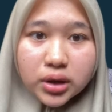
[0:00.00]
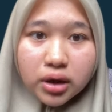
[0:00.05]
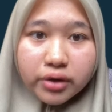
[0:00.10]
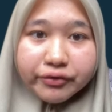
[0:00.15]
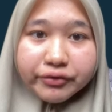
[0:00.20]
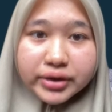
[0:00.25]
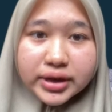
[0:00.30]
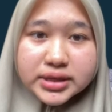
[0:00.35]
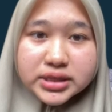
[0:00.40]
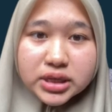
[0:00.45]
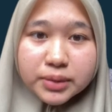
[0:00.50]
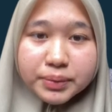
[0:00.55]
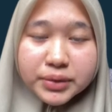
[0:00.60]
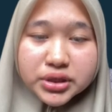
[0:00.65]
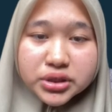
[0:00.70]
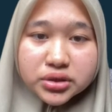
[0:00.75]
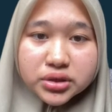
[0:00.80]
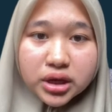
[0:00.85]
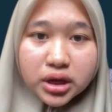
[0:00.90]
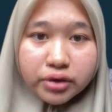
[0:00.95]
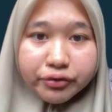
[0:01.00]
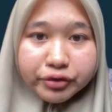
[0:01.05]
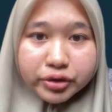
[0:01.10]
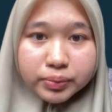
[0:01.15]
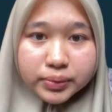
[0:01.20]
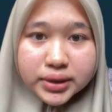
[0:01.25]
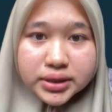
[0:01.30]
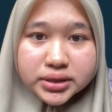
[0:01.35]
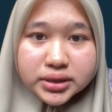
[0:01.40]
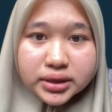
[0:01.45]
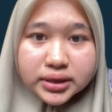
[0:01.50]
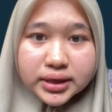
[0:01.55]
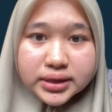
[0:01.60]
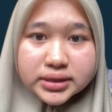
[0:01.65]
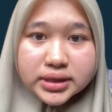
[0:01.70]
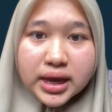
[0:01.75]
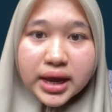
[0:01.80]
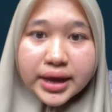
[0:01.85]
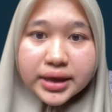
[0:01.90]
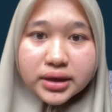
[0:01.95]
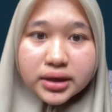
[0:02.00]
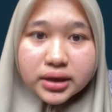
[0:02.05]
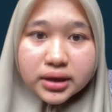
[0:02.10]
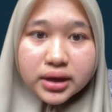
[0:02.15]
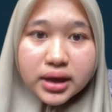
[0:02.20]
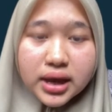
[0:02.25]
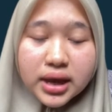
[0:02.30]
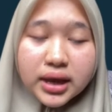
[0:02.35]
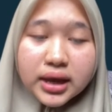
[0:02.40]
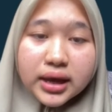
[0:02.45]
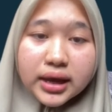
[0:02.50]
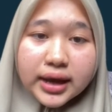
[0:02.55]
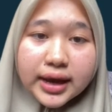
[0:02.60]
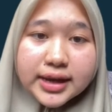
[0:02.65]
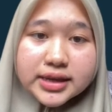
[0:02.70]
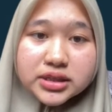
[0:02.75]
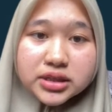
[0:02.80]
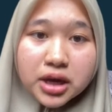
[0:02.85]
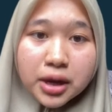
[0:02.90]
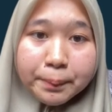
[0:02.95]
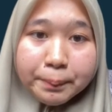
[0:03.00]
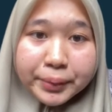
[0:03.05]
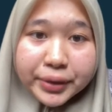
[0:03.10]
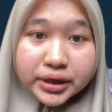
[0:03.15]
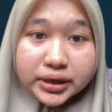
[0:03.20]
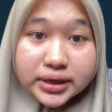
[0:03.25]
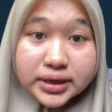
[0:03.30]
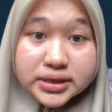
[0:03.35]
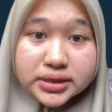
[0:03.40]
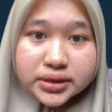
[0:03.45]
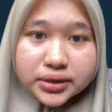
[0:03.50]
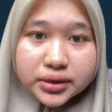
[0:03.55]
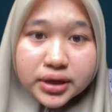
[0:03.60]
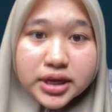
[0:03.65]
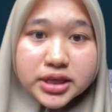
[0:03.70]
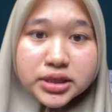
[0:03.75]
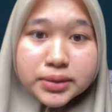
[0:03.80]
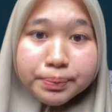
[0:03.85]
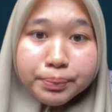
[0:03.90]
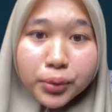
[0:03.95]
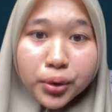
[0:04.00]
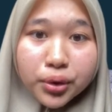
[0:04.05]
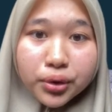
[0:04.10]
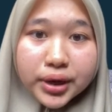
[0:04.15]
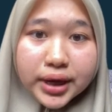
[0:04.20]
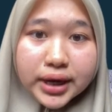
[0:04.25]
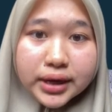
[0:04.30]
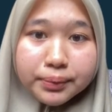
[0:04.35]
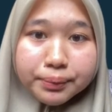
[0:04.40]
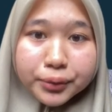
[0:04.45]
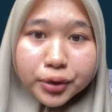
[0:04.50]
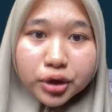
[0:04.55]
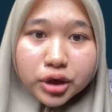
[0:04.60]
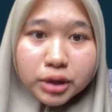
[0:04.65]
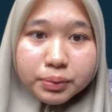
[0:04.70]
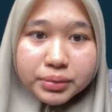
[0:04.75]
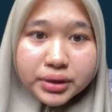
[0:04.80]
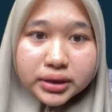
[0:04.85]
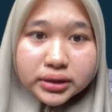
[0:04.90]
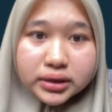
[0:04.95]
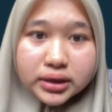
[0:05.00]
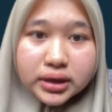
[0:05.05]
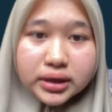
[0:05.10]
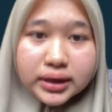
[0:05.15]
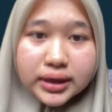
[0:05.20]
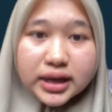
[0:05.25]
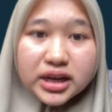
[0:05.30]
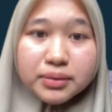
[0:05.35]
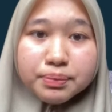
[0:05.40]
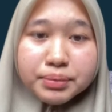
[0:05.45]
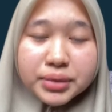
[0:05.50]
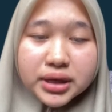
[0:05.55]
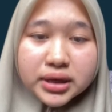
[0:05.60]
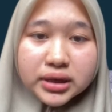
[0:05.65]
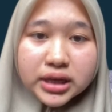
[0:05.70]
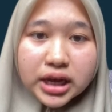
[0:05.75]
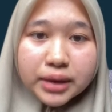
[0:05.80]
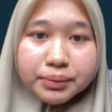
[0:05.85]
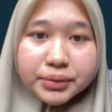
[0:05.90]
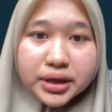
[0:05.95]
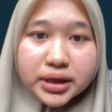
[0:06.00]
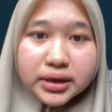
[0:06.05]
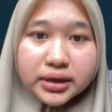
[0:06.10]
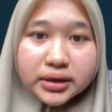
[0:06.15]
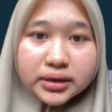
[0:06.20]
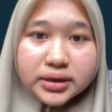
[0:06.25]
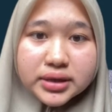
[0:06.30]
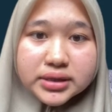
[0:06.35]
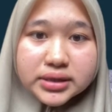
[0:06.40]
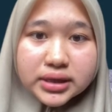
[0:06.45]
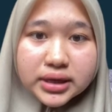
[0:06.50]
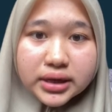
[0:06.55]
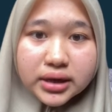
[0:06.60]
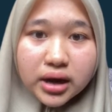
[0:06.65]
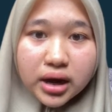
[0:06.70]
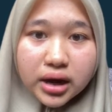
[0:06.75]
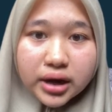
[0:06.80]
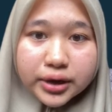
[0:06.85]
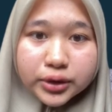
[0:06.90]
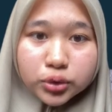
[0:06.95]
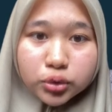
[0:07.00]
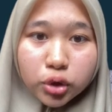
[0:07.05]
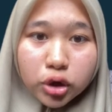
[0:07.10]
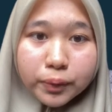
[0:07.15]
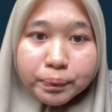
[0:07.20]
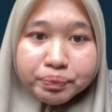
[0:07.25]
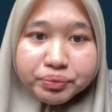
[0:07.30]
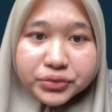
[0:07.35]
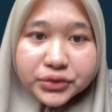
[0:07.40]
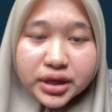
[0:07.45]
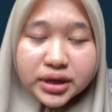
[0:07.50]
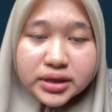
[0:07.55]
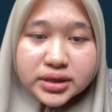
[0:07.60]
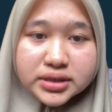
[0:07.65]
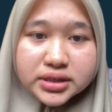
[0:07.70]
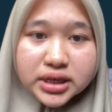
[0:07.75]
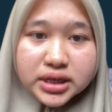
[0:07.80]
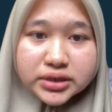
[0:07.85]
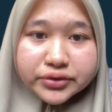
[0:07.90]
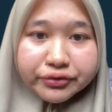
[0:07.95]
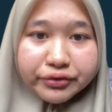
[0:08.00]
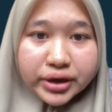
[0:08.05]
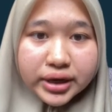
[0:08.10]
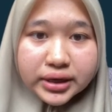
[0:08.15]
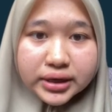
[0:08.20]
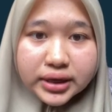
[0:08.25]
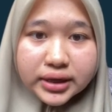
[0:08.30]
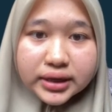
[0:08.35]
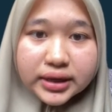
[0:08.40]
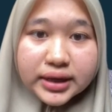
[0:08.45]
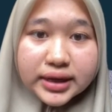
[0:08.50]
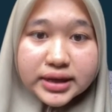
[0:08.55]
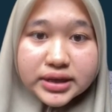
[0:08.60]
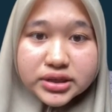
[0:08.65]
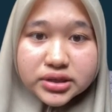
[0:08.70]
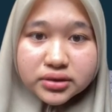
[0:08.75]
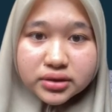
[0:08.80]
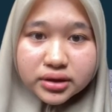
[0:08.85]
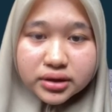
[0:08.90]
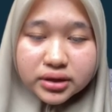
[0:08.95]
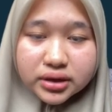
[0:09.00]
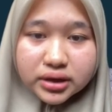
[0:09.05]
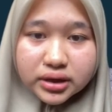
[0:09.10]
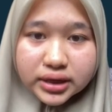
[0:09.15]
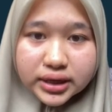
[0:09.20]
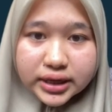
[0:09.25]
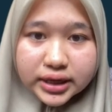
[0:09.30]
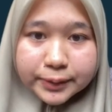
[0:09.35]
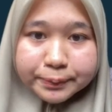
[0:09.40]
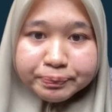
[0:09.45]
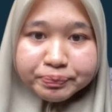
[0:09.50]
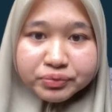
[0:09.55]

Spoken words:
of asymmetry information is higher, As companies raise more and more capital, it becomes increasingly hard to obtain such funding externally.